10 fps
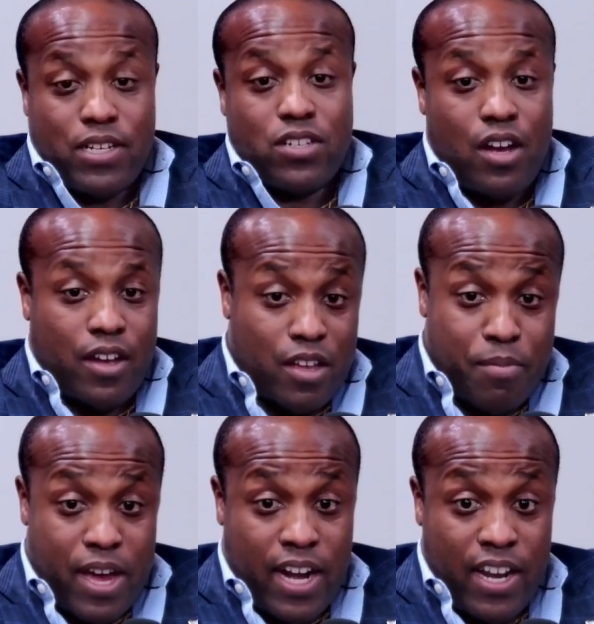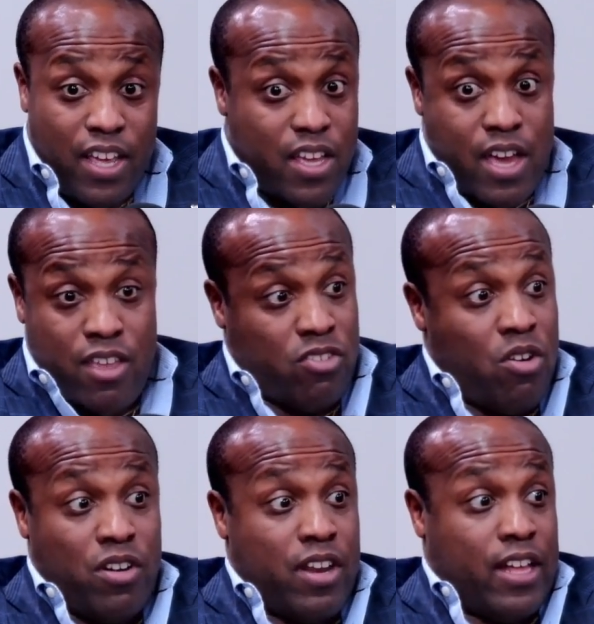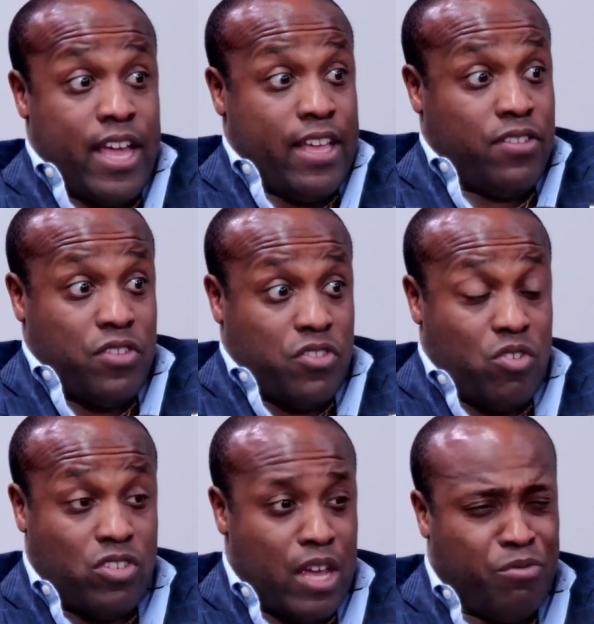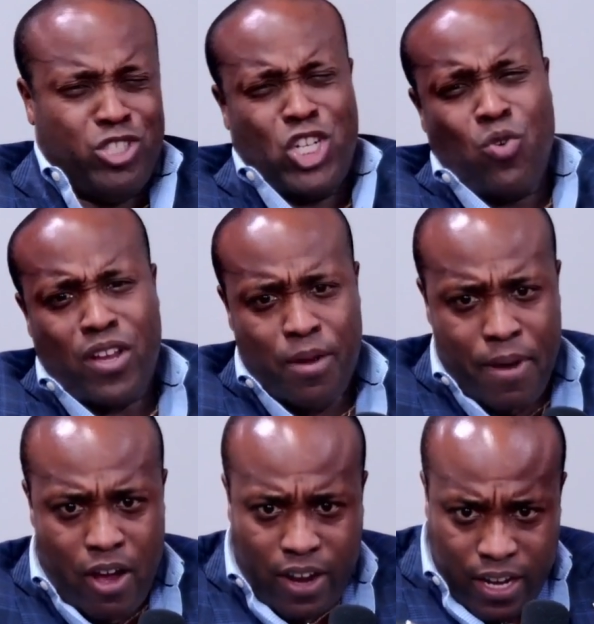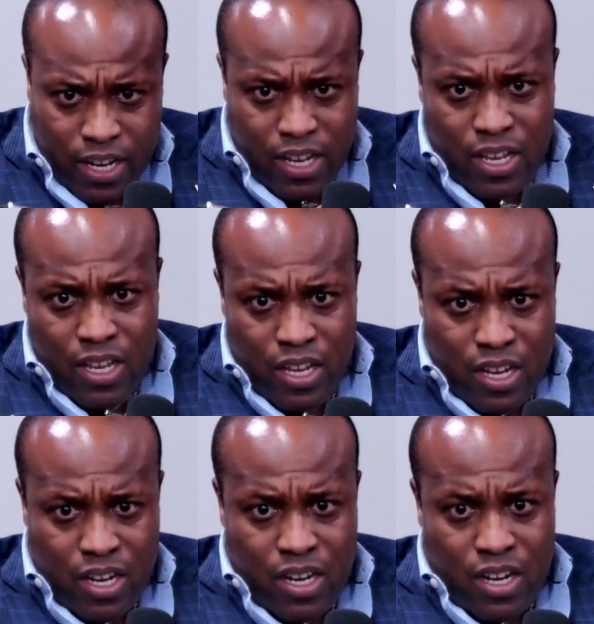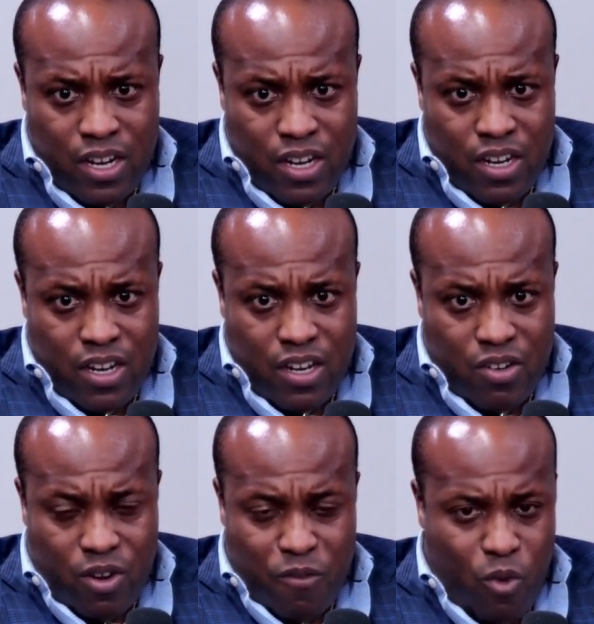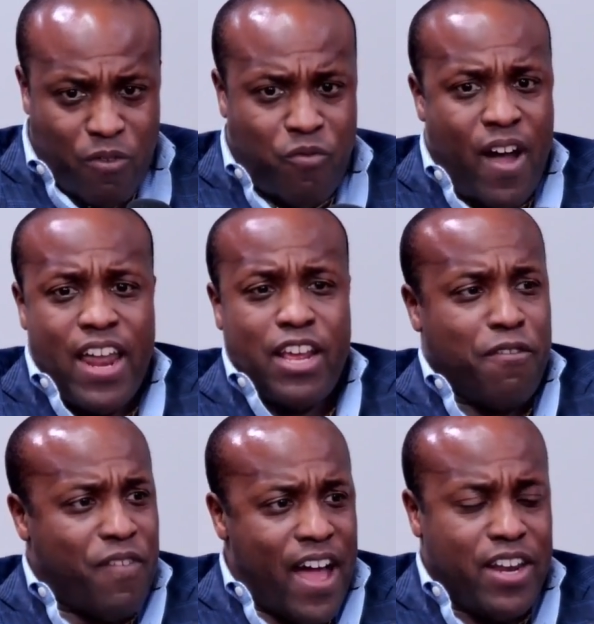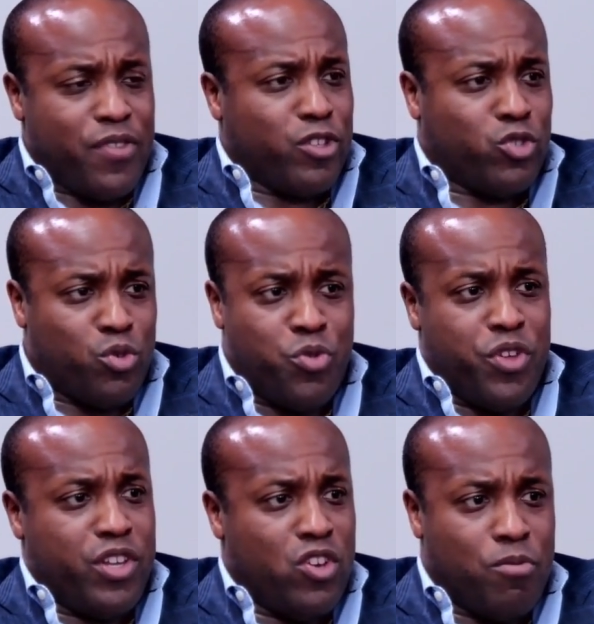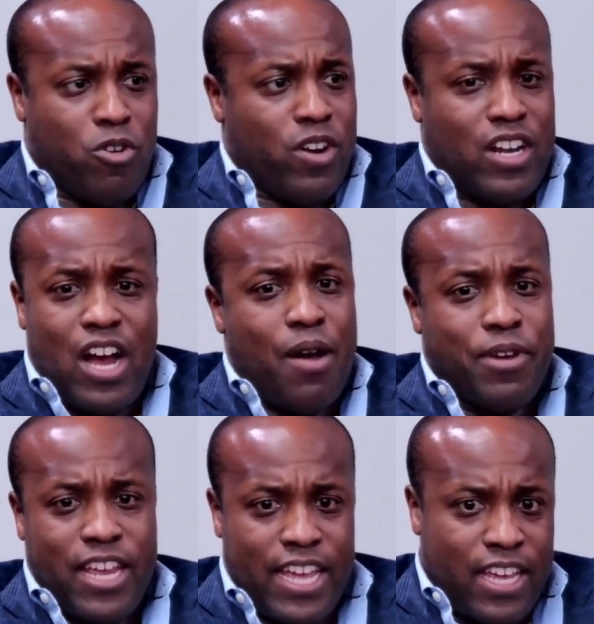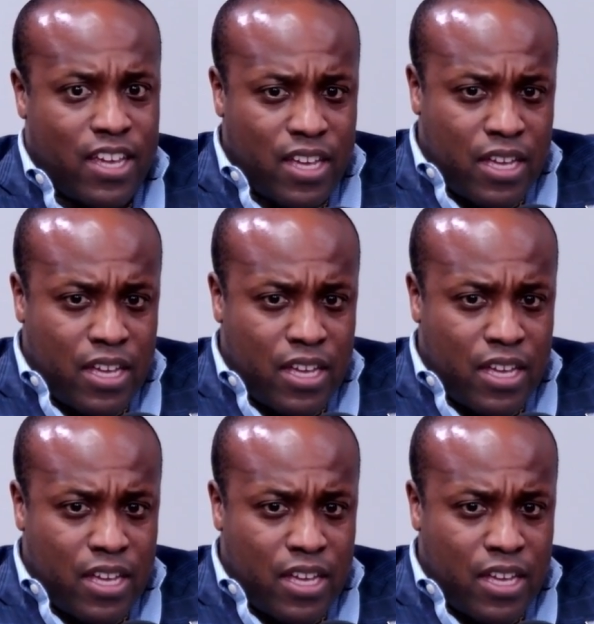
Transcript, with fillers: by talking about it. Yeah. And in certain t cases, at certain times, joking about it. Yes. That, like, that finding, is... Finding the truth in humor and comedy